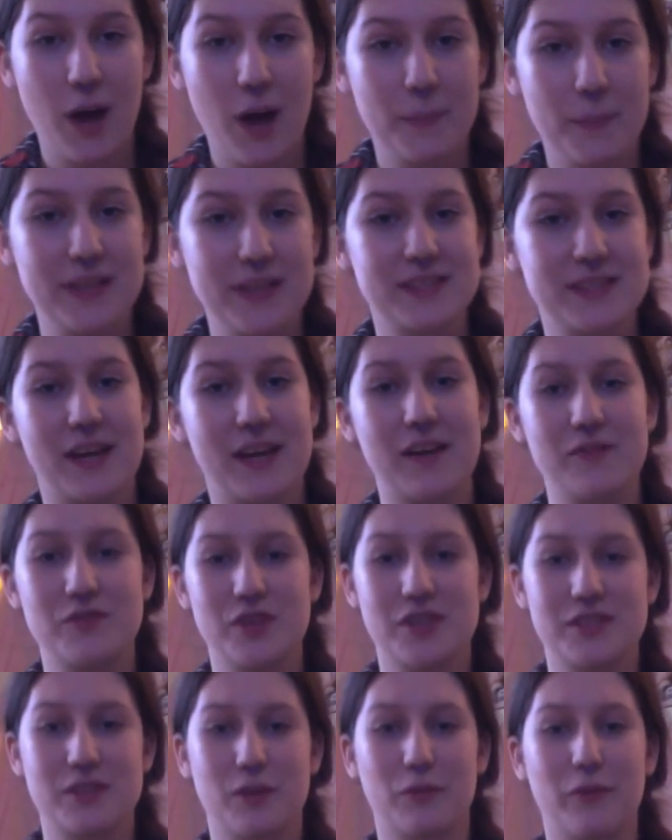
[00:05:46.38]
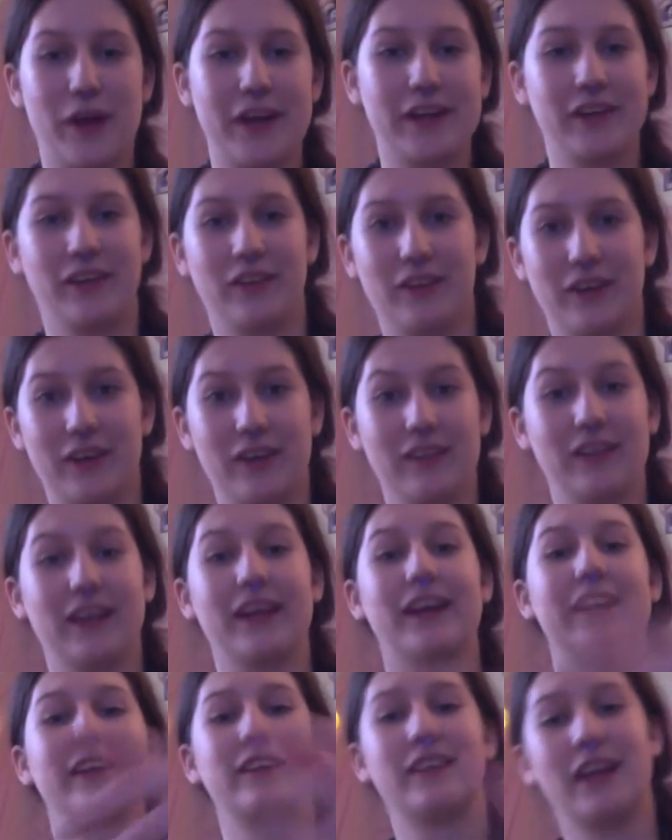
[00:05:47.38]
Instead of just the regular
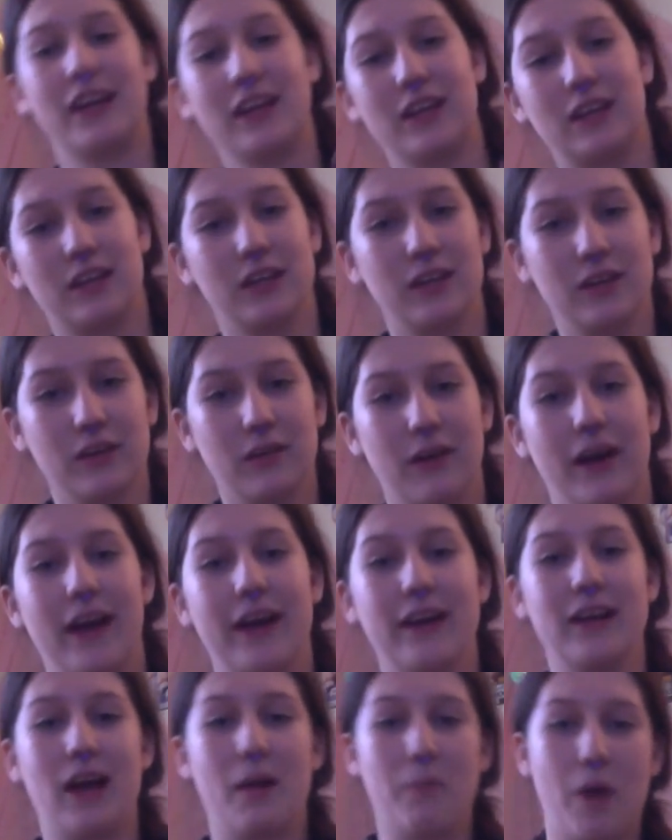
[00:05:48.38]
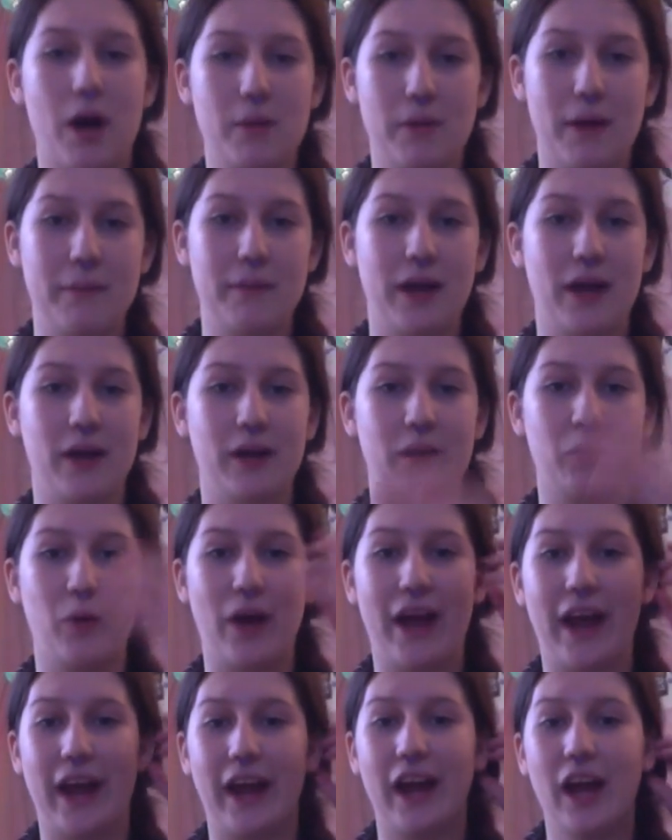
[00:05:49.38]
like thank you and I'm on my merry
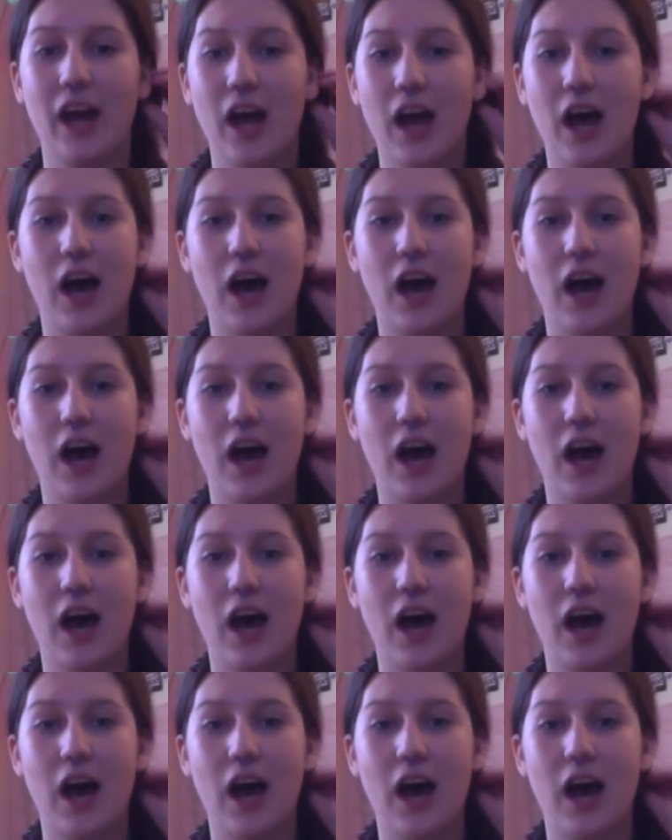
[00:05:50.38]
way,